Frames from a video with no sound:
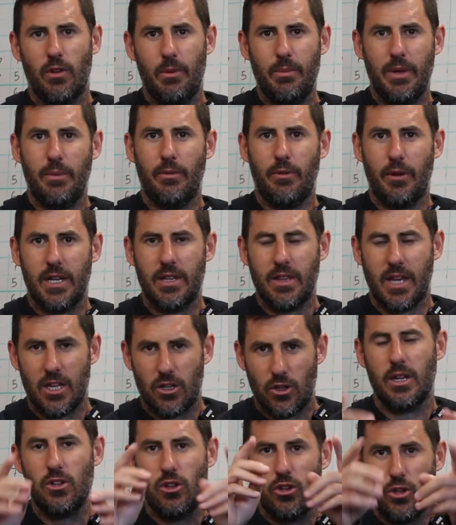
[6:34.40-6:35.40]
remembering that
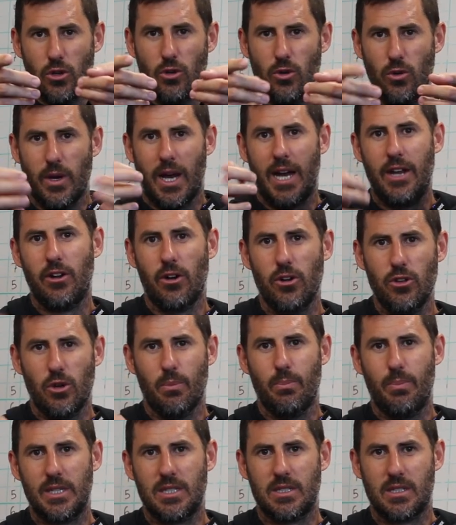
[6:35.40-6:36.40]
you are not
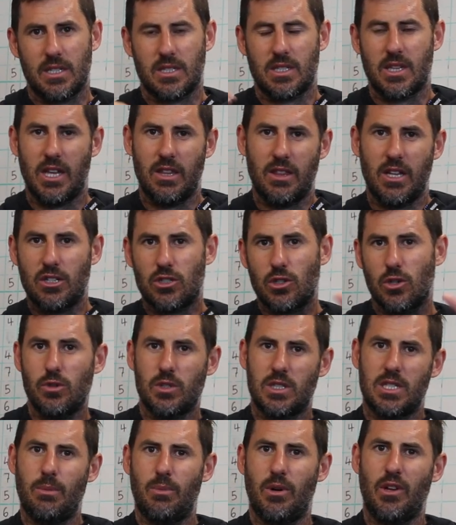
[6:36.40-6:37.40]
your business, that they're two
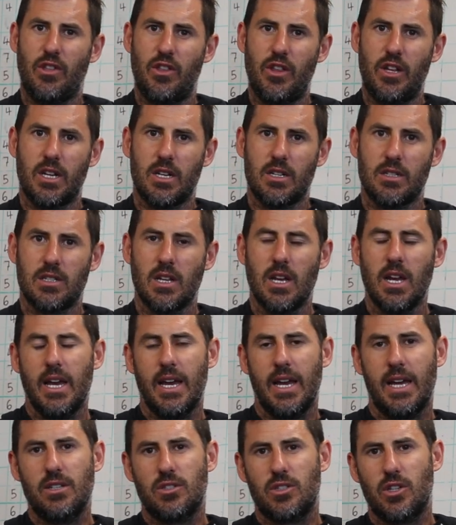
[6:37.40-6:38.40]
separate things.
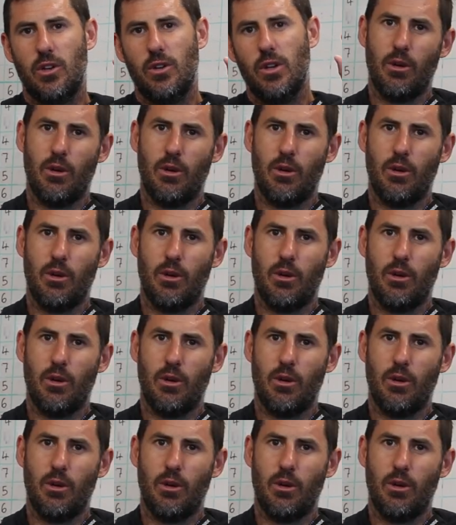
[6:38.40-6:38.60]
And so